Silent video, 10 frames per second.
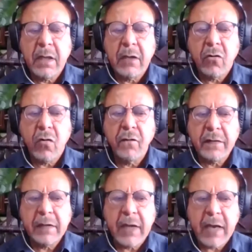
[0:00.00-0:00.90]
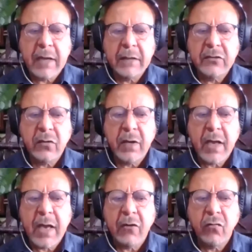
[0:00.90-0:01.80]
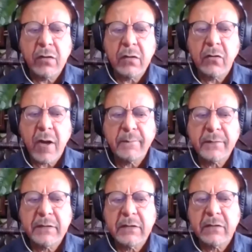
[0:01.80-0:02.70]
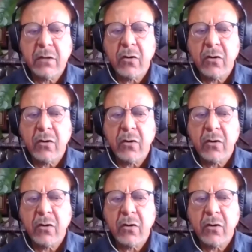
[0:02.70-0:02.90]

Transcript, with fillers: And over reliance on annual crops is